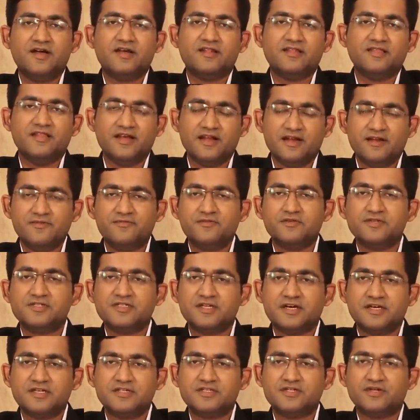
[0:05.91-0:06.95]
The NFO
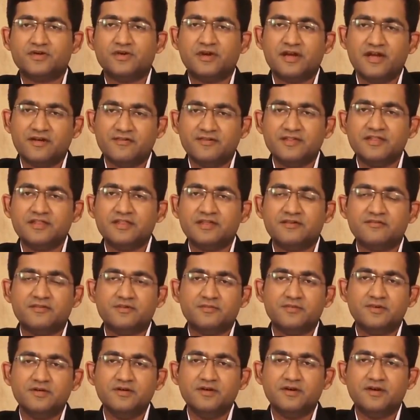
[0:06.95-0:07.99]
starts on 11th
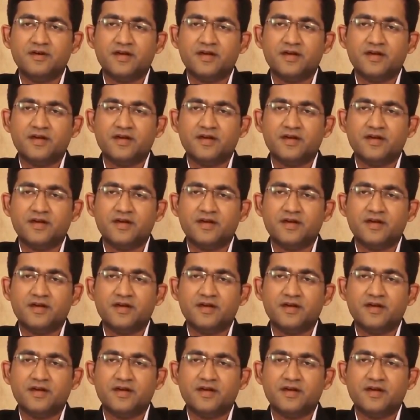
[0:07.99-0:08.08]
November